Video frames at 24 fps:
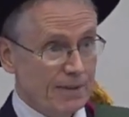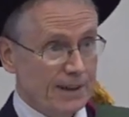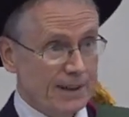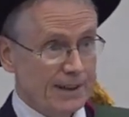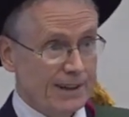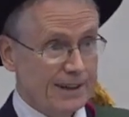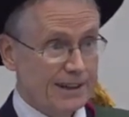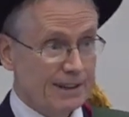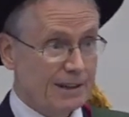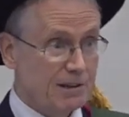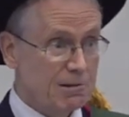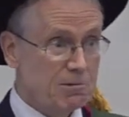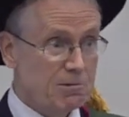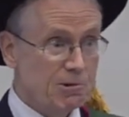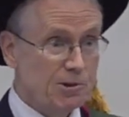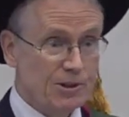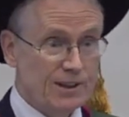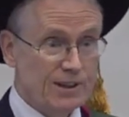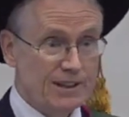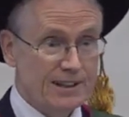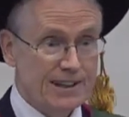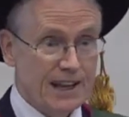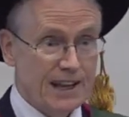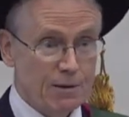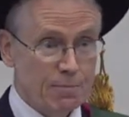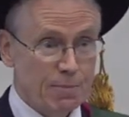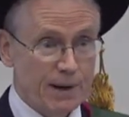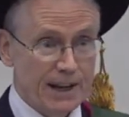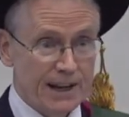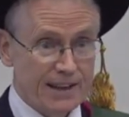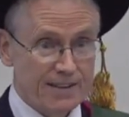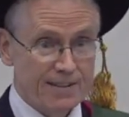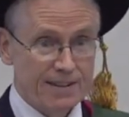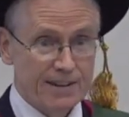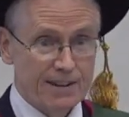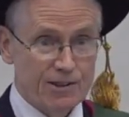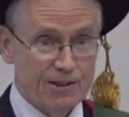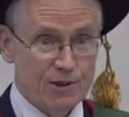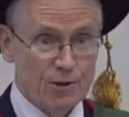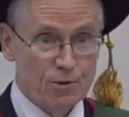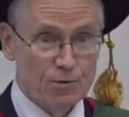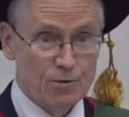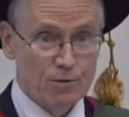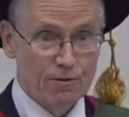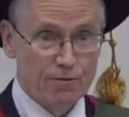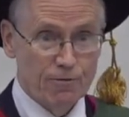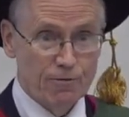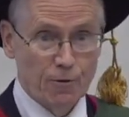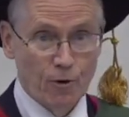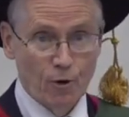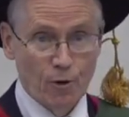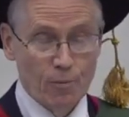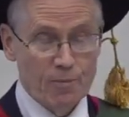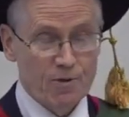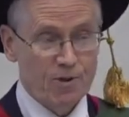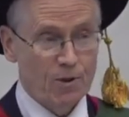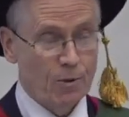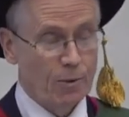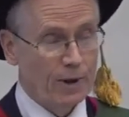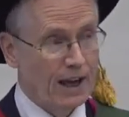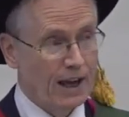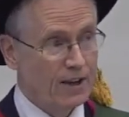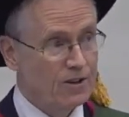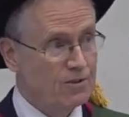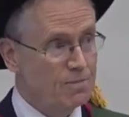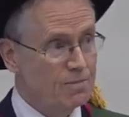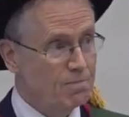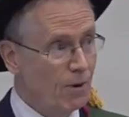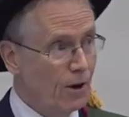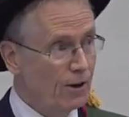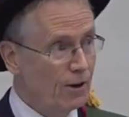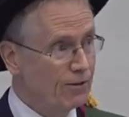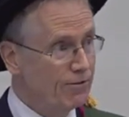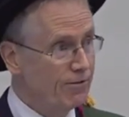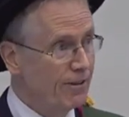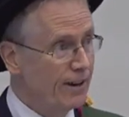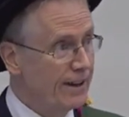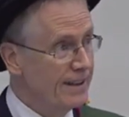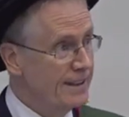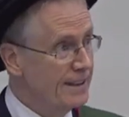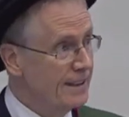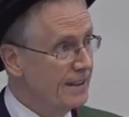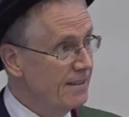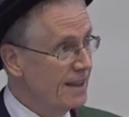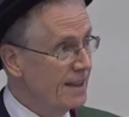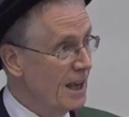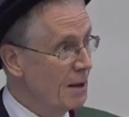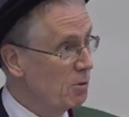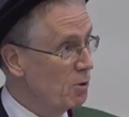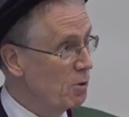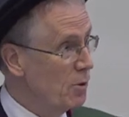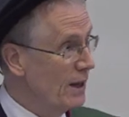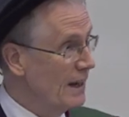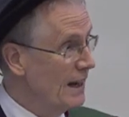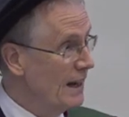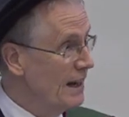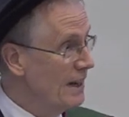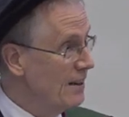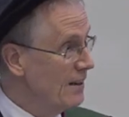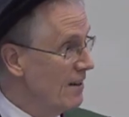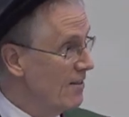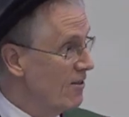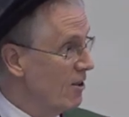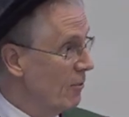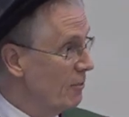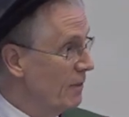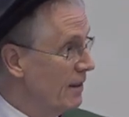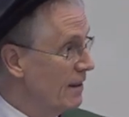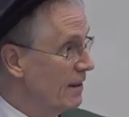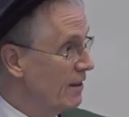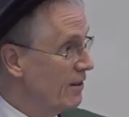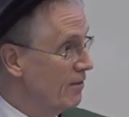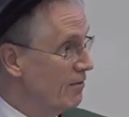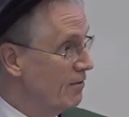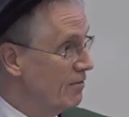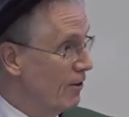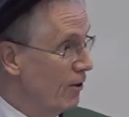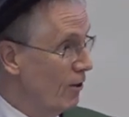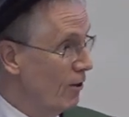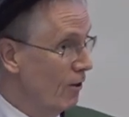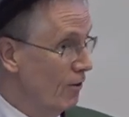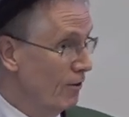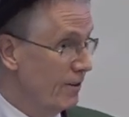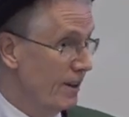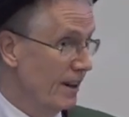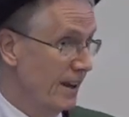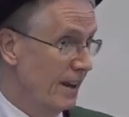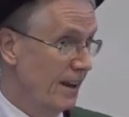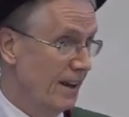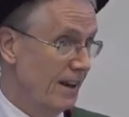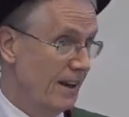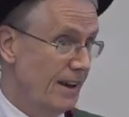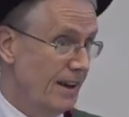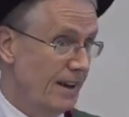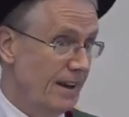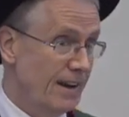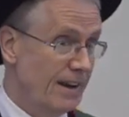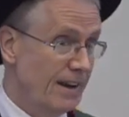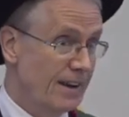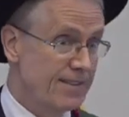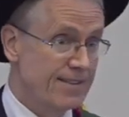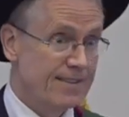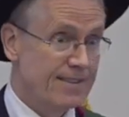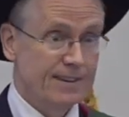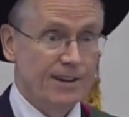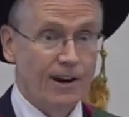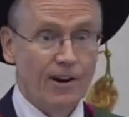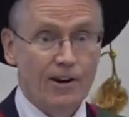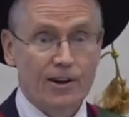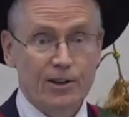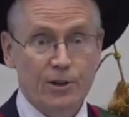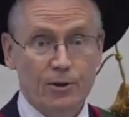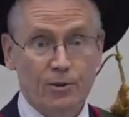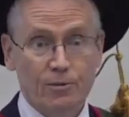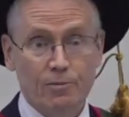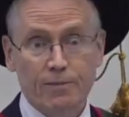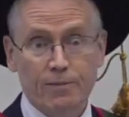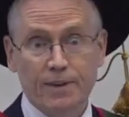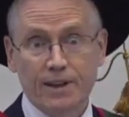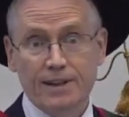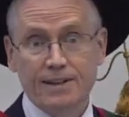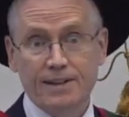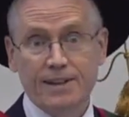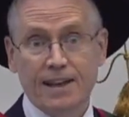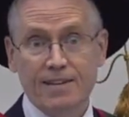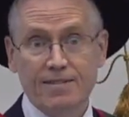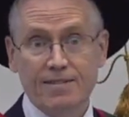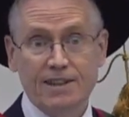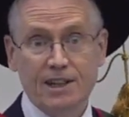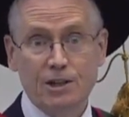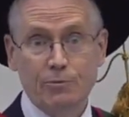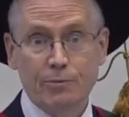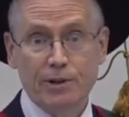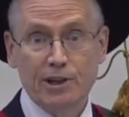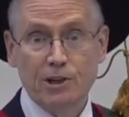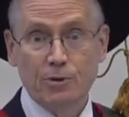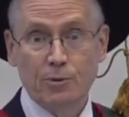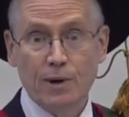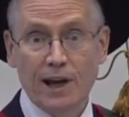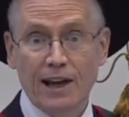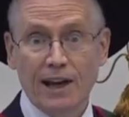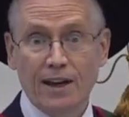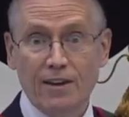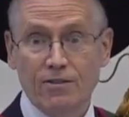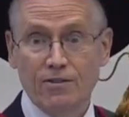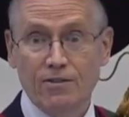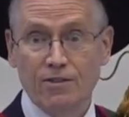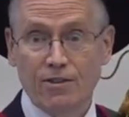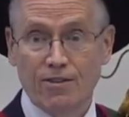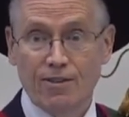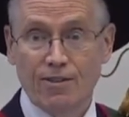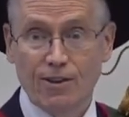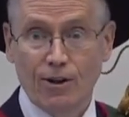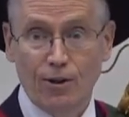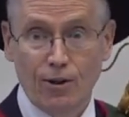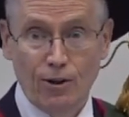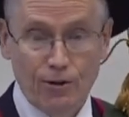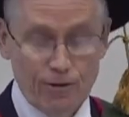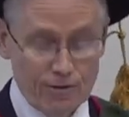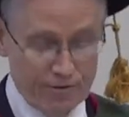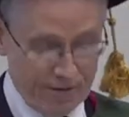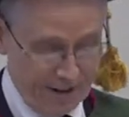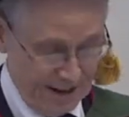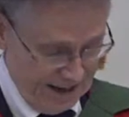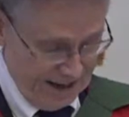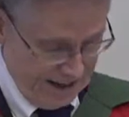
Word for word: uh, couldn't take place in its usual form, so we had to modify the exam quickly into something that involved uh, scenario testing, where you're asked to solve